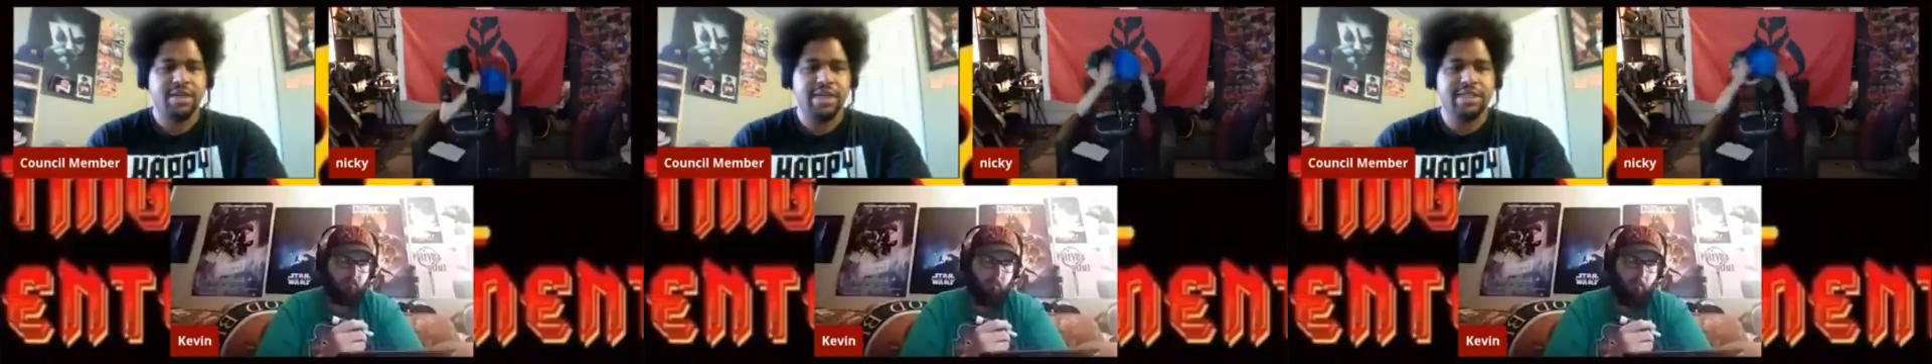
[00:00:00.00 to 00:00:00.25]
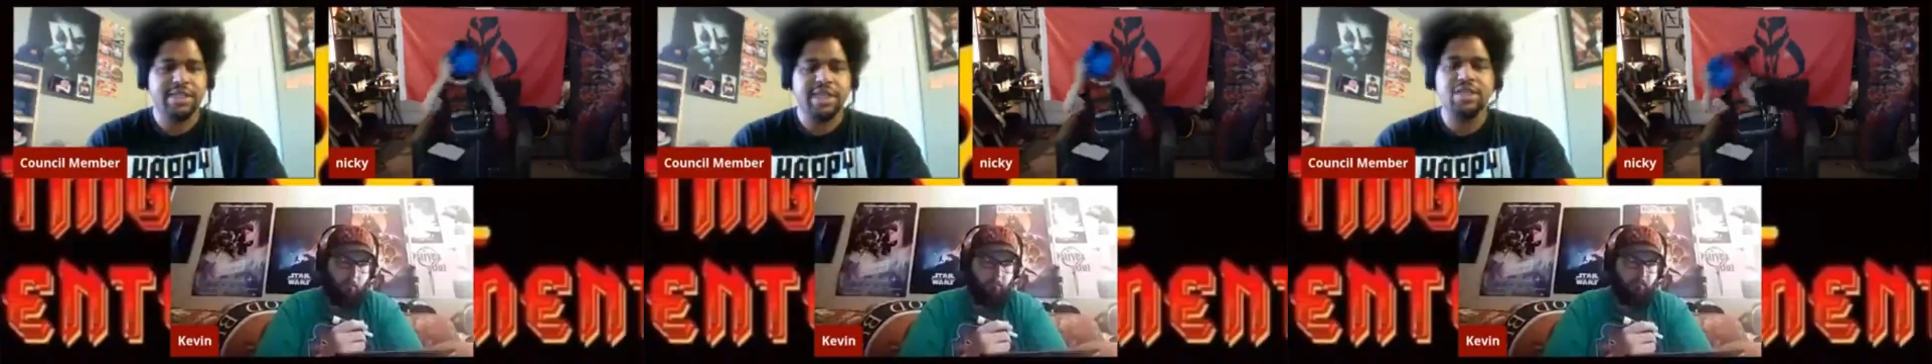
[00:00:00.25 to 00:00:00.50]
is
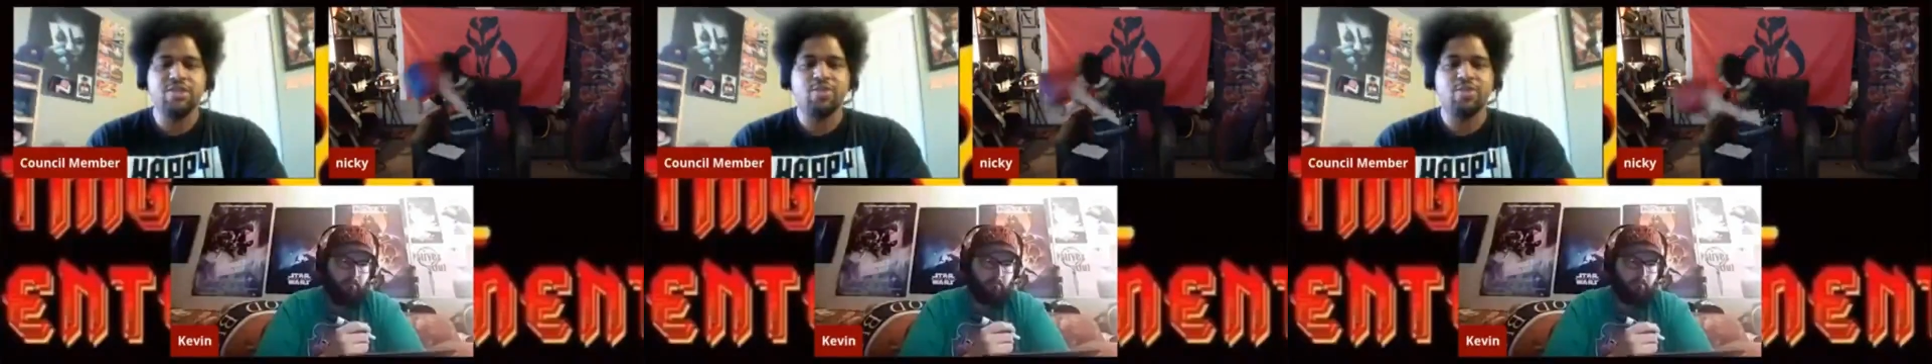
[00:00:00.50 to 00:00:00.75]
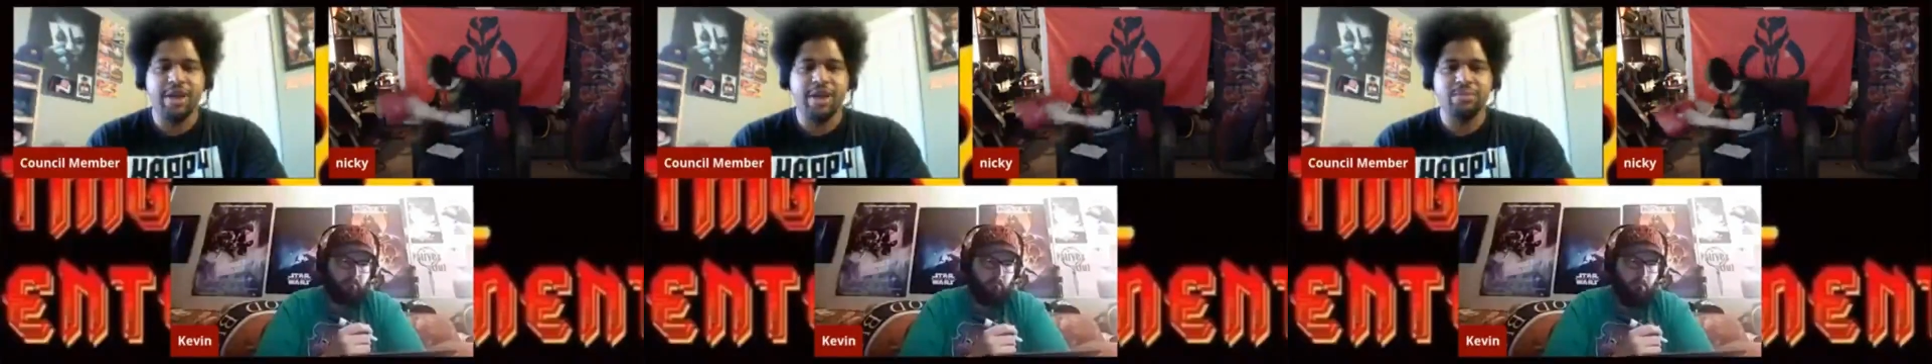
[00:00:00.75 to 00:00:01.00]
in the
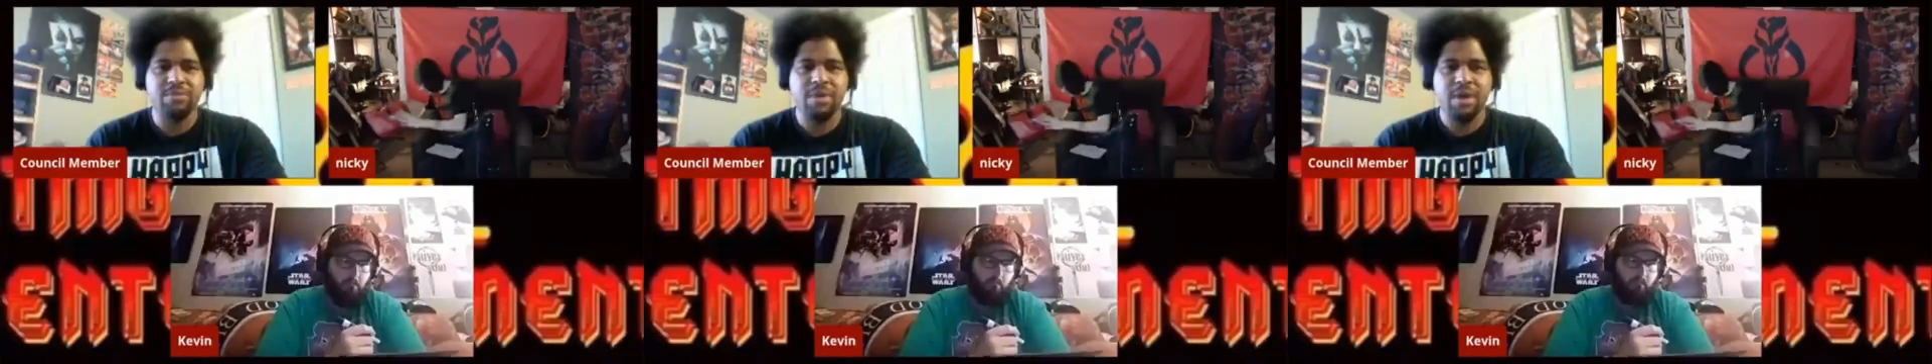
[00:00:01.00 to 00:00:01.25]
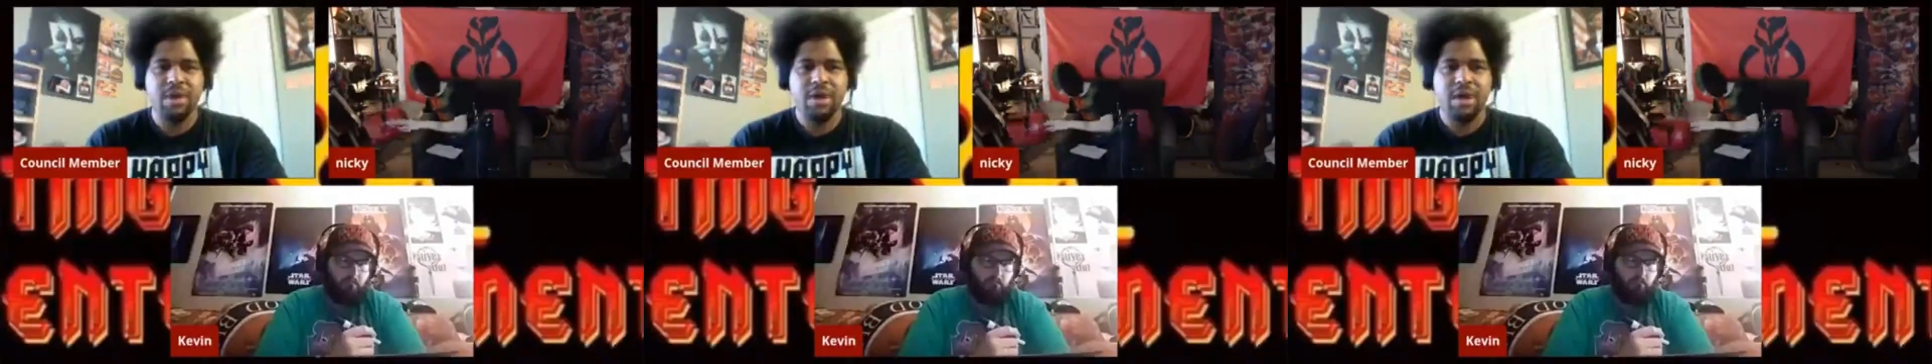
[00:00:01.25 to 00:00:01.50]
realm
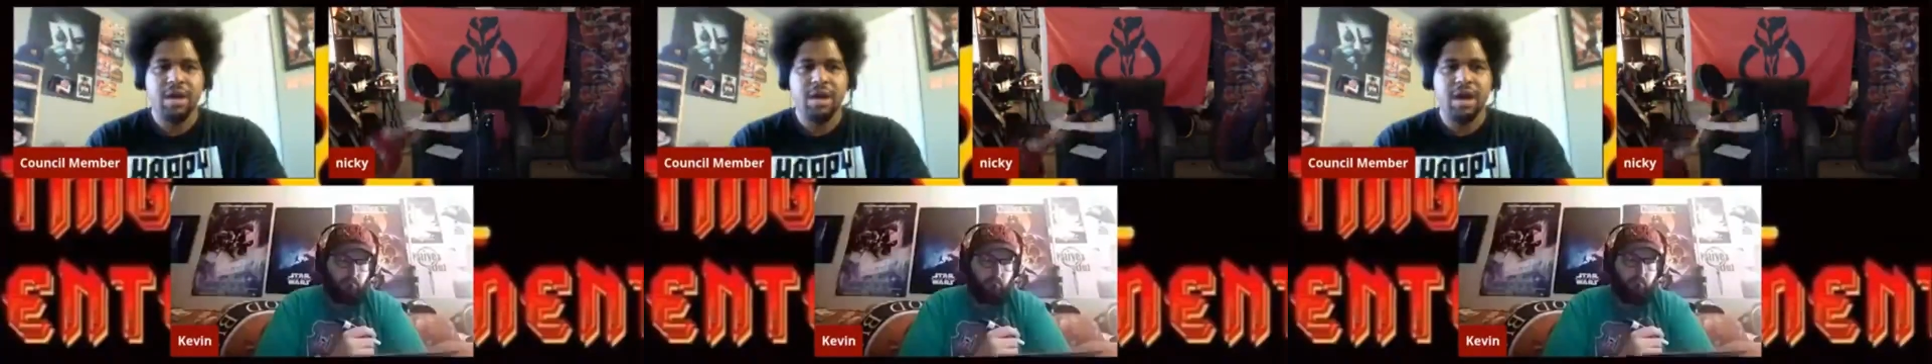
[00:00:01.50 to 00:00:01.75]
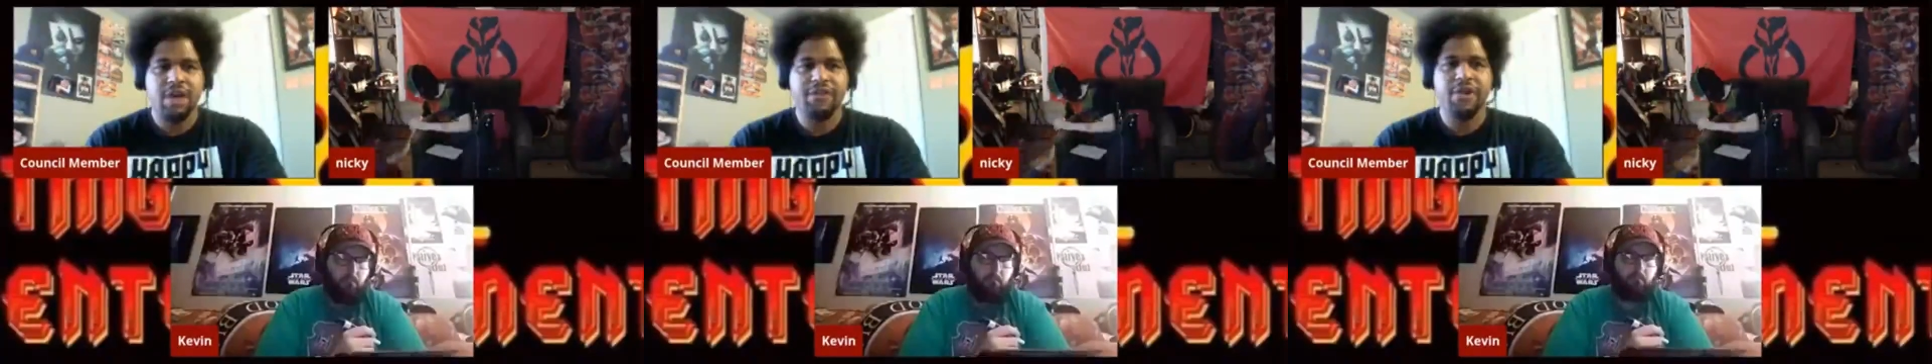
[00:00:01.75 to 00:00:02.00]

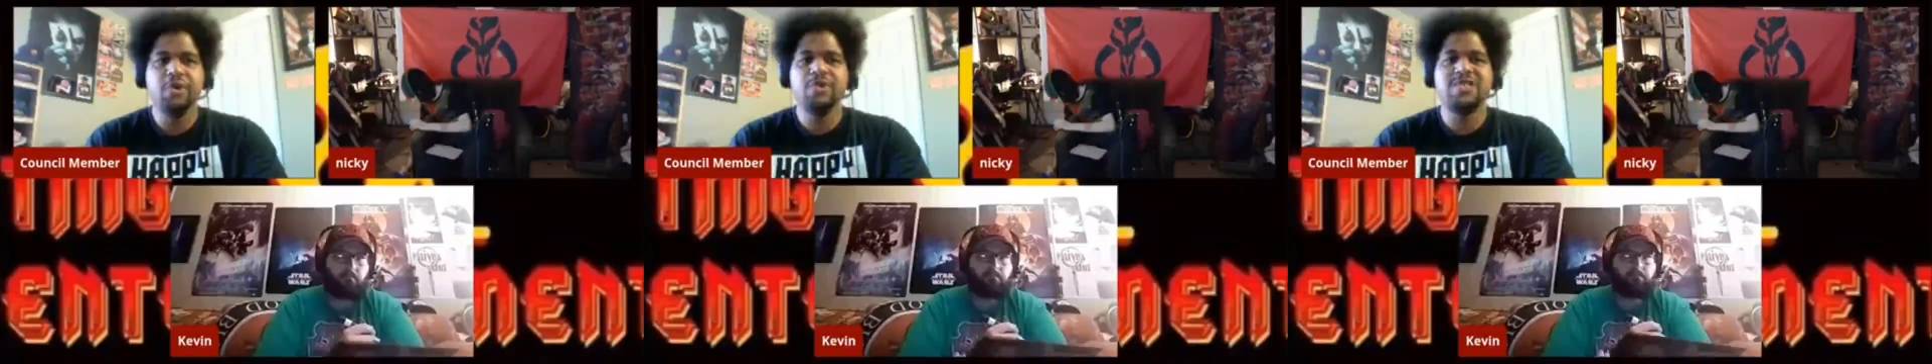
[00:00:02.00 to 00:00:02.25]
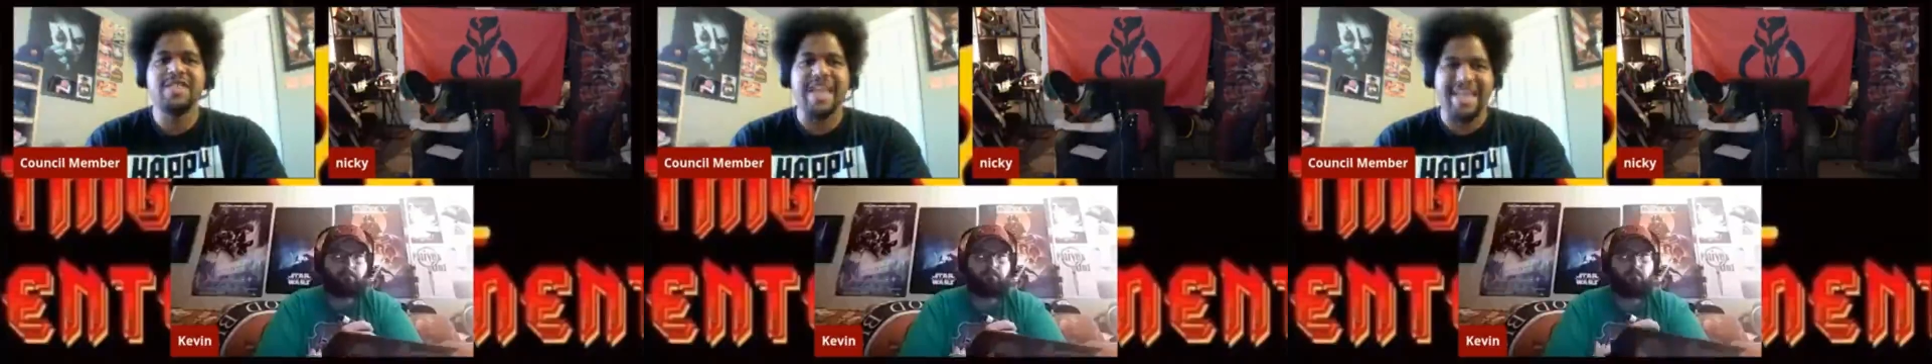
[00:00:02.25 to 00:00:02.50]
of who
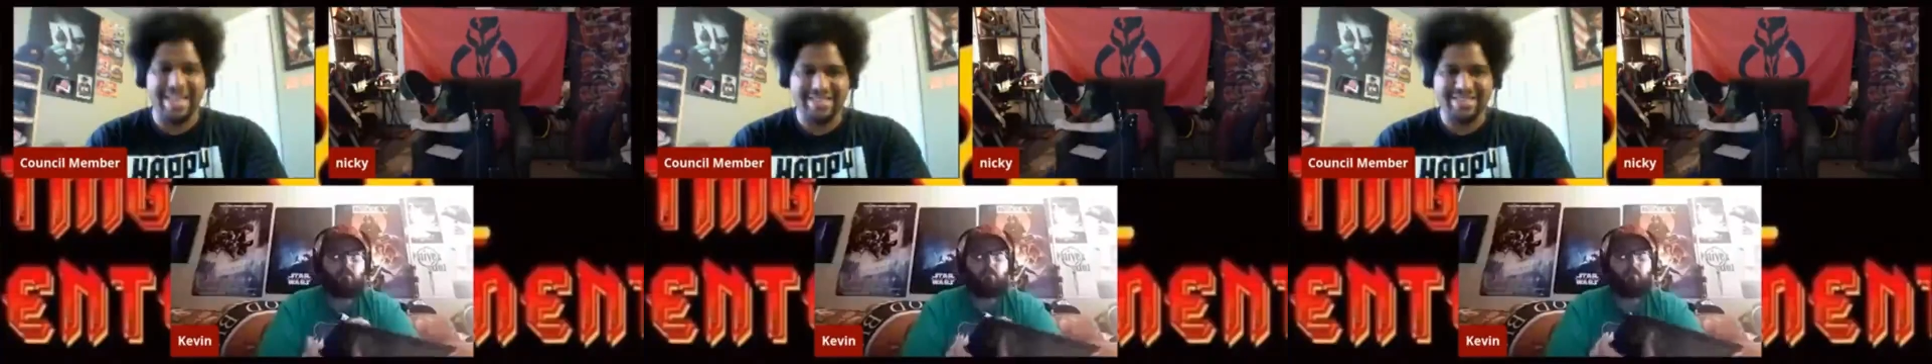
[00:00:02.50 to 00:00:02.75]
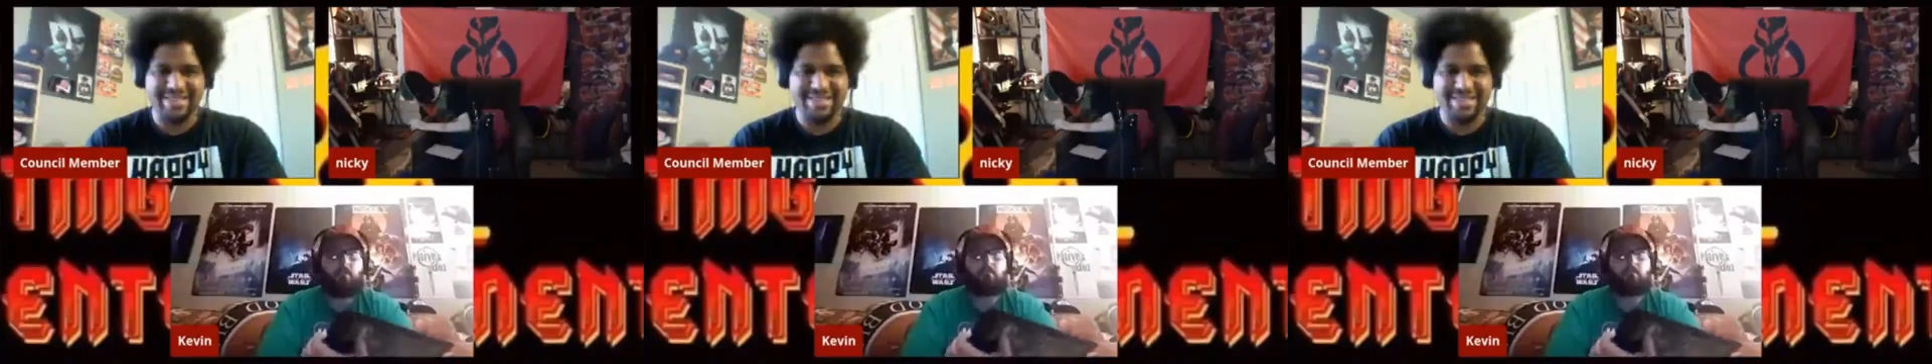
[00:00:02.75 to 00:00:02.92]
said it.